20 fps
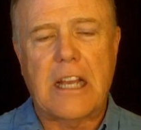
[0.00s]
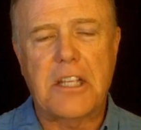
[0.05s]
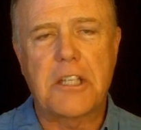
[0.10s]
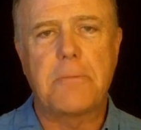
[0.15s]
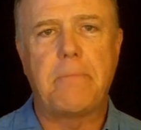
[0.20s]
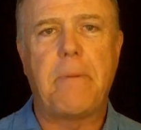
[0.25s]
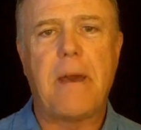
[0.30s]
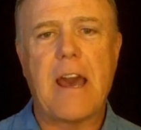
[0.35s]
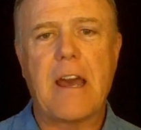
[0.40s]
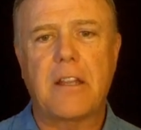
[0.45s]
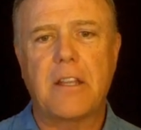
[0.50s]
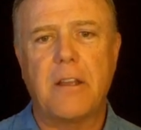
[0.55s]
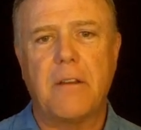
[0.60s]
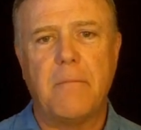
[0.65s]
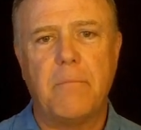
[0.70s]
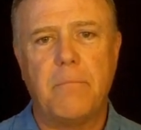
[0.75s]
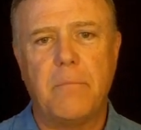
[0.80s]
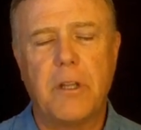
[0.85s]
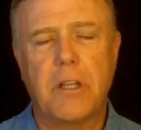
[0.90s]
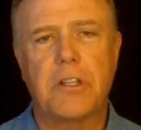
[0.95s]

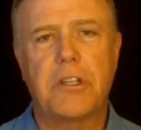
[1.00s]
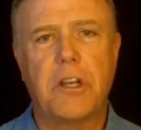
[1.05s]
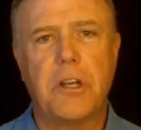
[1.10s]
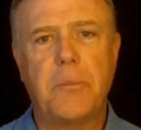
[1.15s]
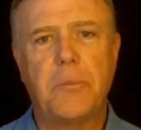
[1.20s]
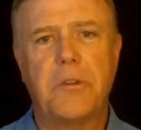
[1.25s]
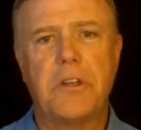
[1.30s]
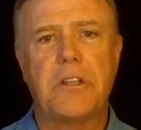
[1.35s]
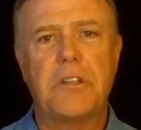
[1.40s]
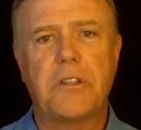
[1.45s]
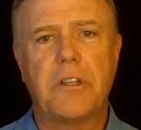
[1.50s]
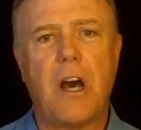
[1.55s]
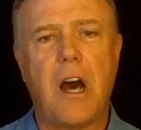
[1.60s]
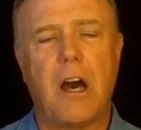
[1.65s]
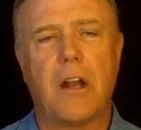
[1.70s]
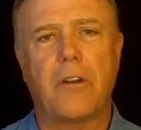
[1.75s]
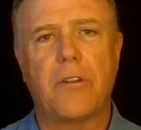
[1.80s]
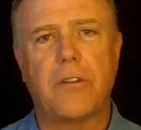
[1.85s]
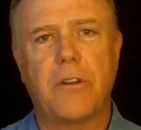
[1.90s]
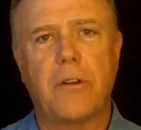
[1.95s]
expect military and police
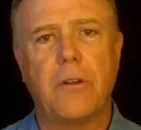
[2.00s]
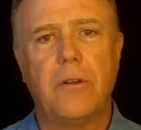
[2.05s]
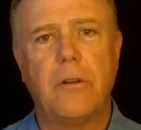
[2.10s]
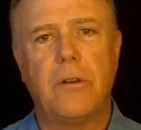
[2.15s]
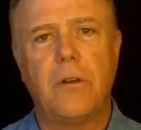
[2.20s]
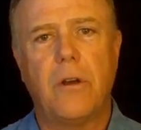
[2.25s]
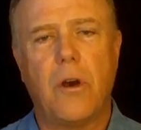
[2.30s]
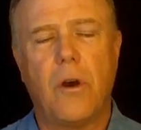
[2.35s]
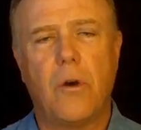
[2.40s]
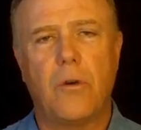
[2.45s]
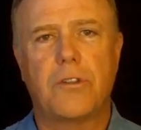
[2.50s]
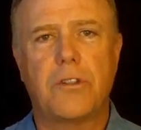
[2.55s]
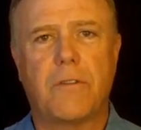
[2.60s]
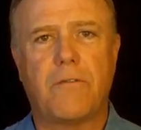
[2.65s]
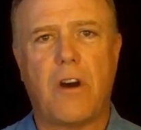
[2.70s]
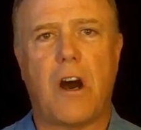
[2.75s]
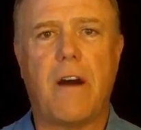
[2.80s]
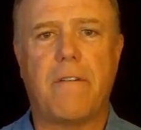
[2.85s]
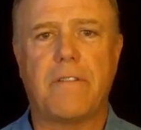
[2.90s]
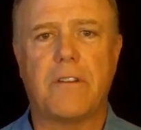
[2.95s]
to honor their
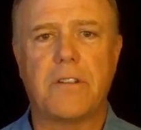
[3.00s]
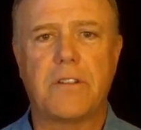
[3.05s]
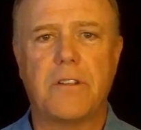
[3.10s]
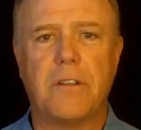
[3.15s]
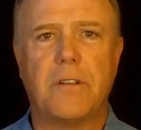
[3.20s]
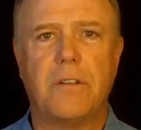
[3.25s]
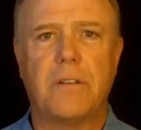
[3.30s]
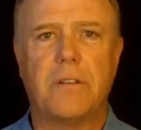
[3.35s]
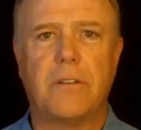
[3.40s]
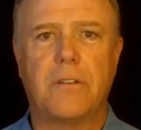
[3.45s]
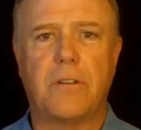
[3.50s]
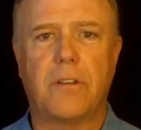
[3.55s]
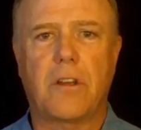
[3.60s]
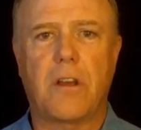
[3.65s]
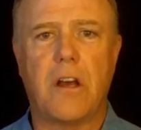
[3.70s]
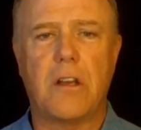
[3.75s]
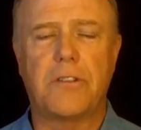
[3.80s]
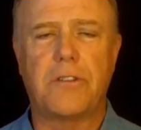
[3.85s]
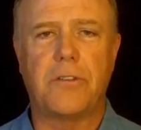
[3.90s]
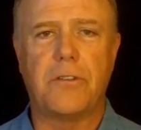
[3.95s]
oaths of office to
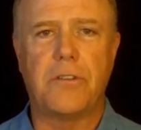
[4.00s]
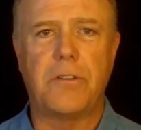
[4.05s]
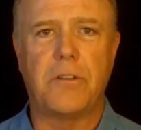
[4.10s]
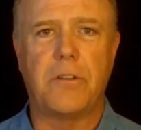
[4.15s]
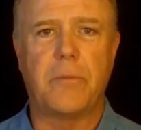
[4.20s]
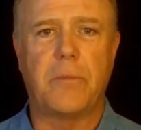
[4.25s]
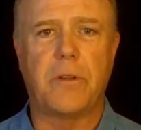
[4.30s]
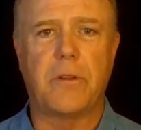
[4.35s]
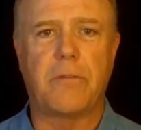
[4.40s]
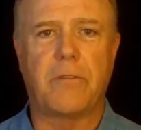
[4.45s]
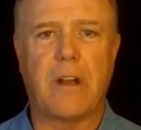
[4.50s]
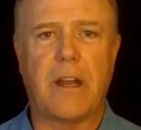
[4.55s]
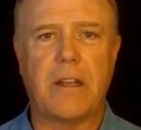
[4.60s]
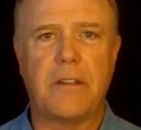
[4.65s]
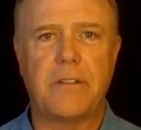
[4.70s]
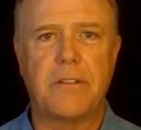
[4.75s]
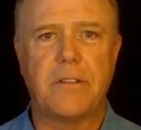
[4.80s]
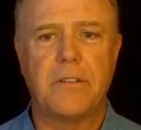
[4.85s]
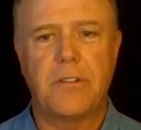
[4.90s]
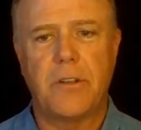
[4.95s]
the Constitution and the Bill of
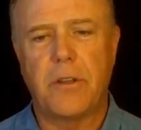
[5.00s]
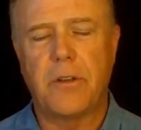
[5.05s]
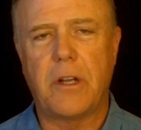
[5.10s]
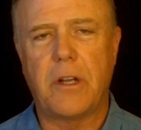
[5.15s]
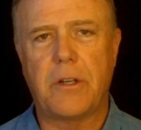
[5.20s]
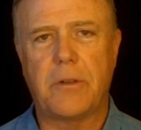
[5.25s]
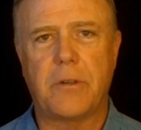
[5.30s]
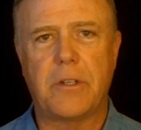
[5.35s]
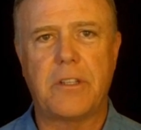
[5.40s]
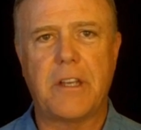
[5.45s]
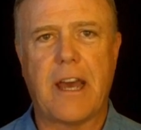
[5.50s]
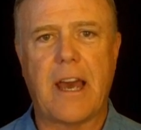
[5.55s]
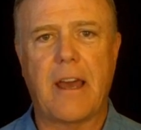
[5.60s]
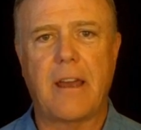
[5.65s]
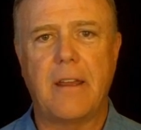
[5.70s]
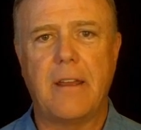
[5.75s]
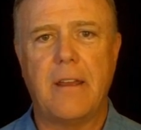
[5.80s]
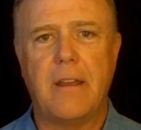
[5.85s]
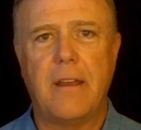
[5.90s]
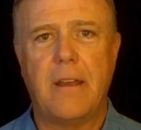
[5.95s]
Rights. they're under
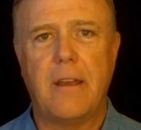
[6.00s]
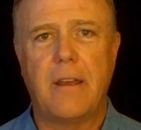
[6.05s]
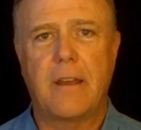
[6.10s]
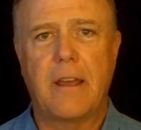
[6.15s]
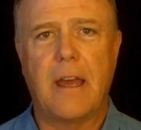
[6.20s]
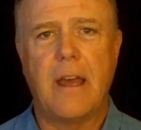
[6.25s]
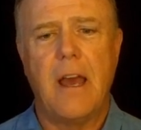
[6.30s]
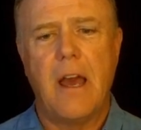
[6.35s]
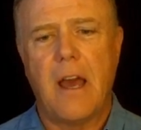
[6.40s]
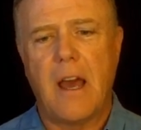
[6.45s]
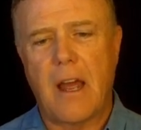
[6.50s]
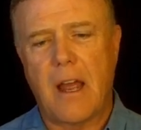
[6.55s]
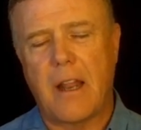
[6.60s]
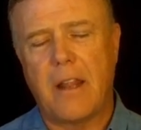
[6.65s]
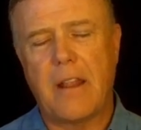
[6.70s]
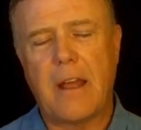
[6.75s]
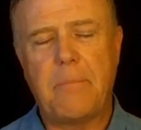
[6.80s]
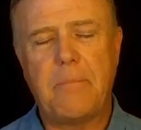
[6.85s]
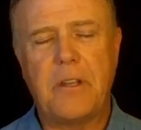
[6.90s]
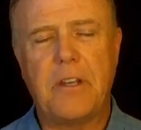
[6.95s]
attack. Okay,
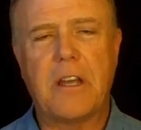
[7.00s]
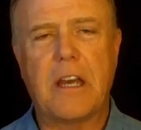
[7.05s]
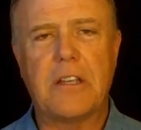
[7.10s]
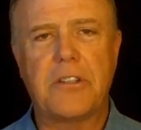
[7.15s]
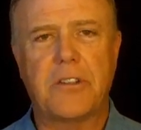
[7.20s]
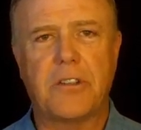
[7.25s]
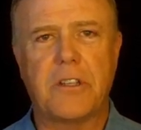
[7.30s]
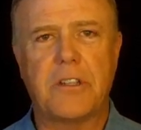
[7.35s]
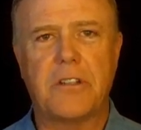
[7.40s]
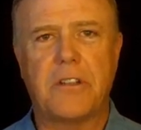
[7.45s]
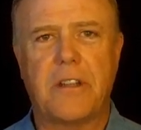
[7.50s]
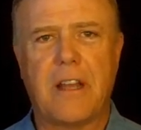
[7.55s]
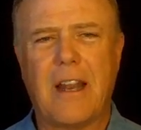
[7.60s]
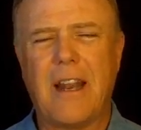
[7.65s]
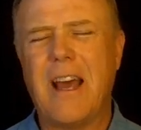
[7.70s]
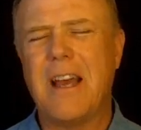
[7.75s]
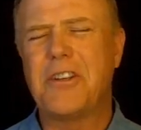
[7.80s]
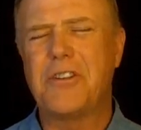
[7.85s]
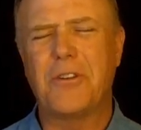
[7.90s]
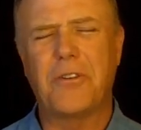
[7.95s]
that'd be nice to listen
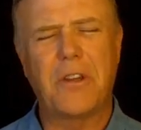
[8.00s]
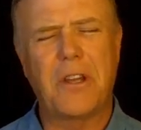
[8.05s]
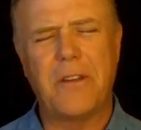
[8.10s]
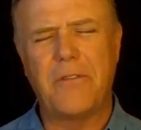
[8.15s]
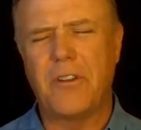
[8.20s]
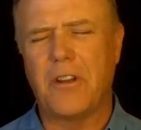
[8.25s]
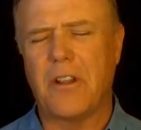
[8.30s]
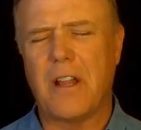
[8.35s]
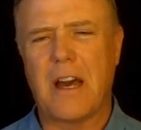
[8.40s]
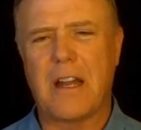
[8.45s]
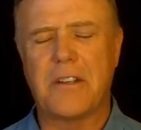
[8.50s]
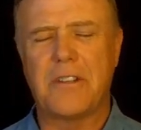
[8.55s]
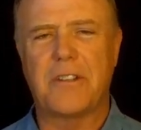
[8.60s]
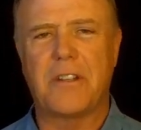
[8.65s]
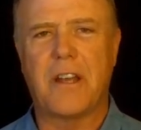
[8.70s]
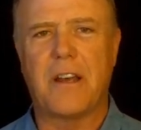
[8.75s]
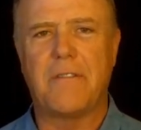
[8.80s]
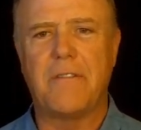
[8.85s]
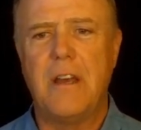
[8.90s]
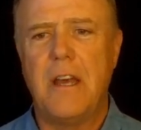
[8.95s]
to that. I sure give you a lot of
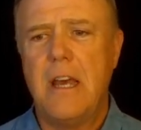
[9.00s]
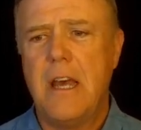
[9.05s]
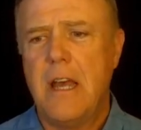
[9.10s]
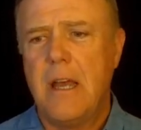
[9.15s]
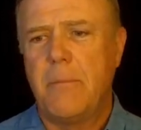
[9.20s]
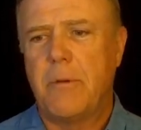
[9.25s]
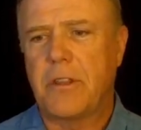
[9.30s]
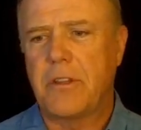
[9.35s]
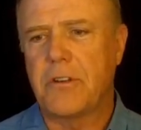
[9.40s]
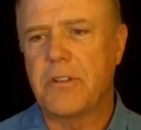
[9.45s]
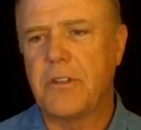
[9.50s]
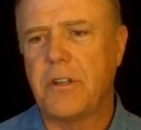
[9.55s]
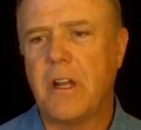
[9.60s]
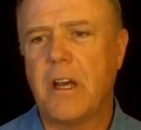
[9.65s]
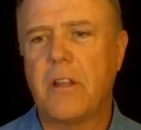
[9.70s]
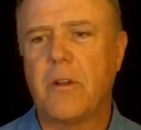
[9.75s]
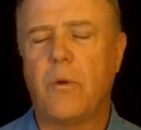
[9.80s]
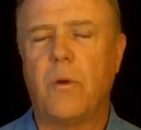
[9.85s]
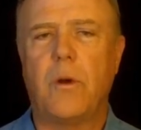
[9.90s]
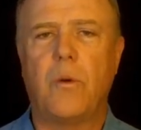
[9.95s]
stuff. But there's
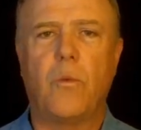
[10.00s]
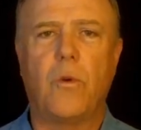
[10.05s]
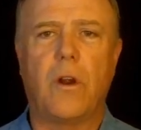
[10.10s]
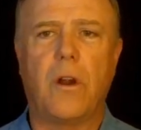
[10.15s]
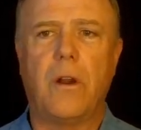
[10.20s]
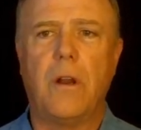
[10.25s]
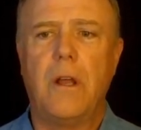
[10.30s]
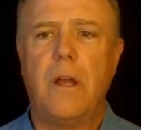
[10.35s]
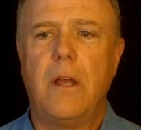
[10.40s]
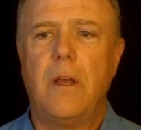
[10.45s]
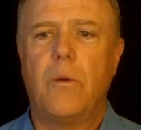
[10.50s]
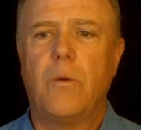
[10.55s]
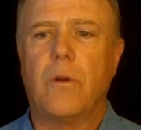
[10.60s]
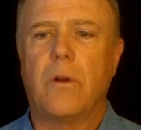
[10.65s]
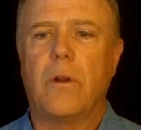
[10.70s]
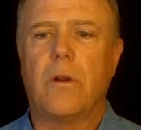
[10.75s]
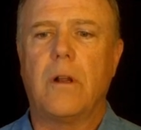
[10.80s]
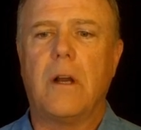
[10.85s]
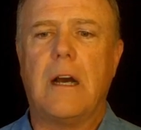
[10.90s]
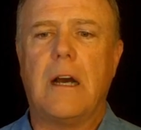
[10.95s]
another one
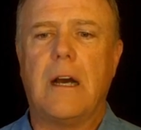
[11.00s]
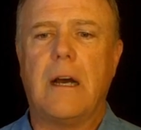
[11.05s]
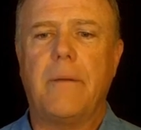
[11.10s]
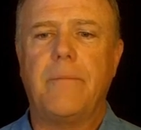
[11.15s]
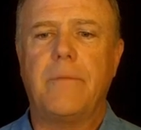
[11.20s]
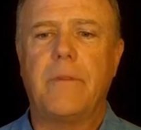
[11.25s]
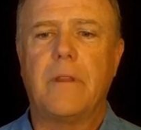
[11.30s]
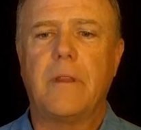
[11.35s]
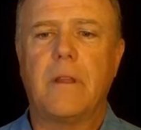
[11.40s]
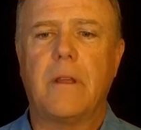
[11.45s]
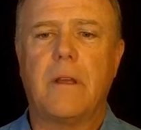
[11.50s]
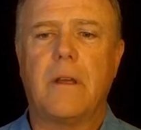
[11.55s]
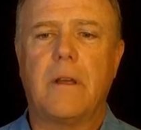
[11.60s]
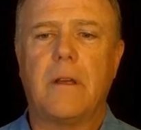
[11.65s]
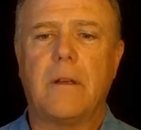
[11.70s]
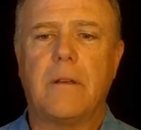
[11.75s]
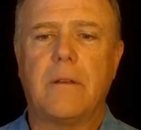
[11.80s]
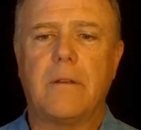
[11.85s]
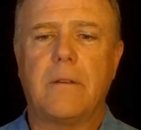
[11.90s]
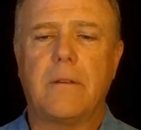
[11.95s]
where
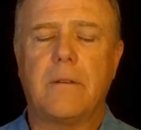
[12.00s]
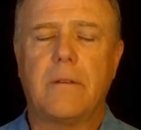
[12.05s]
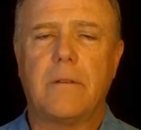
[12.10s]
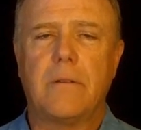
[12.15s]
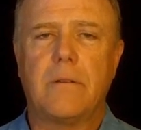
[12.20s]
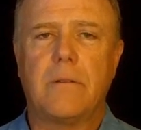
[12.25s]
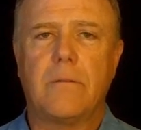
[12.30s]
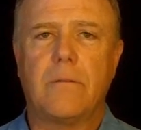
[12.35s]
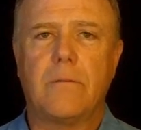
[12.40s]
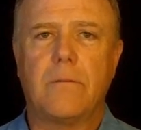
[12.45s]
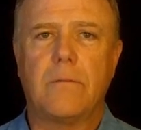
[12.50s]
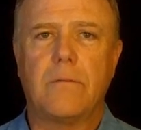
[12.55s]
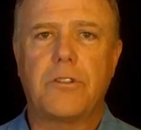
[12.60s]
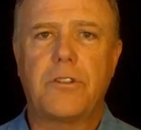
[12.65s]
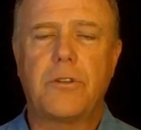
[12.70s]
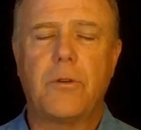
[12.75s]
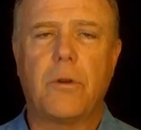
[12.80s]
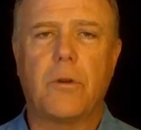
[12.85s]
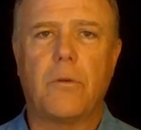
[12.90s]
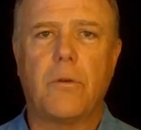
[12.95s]

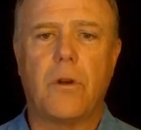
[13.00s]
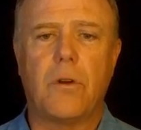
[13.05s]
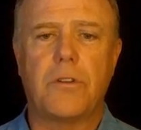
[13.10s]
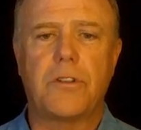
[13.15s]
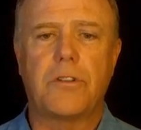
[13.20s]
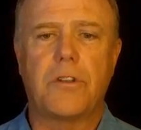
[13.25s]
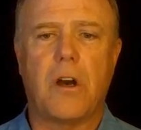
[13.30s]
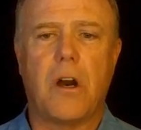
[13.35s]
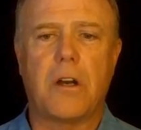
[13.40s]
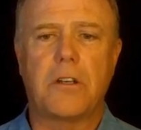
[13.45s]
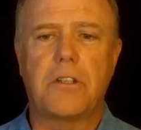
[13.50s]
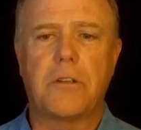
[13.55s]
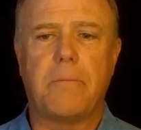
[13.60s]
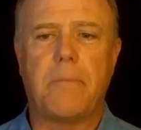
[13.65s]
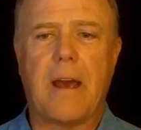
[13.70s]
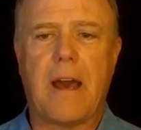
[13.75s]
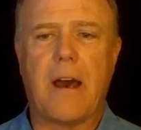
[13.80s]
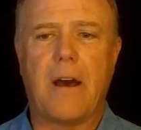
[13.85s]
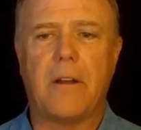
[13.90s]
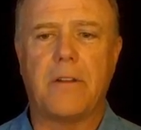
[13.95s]
Stuart Rhodes talks
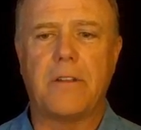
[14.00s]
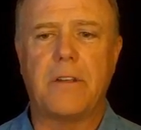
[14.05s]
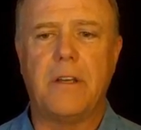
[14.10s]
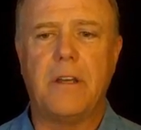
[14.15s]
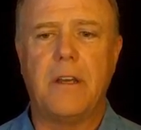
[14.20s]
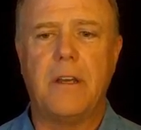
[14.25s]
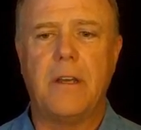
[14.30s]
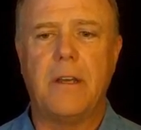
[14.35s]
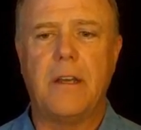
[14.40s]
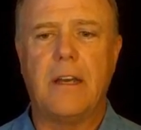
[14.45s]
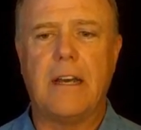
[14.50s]
about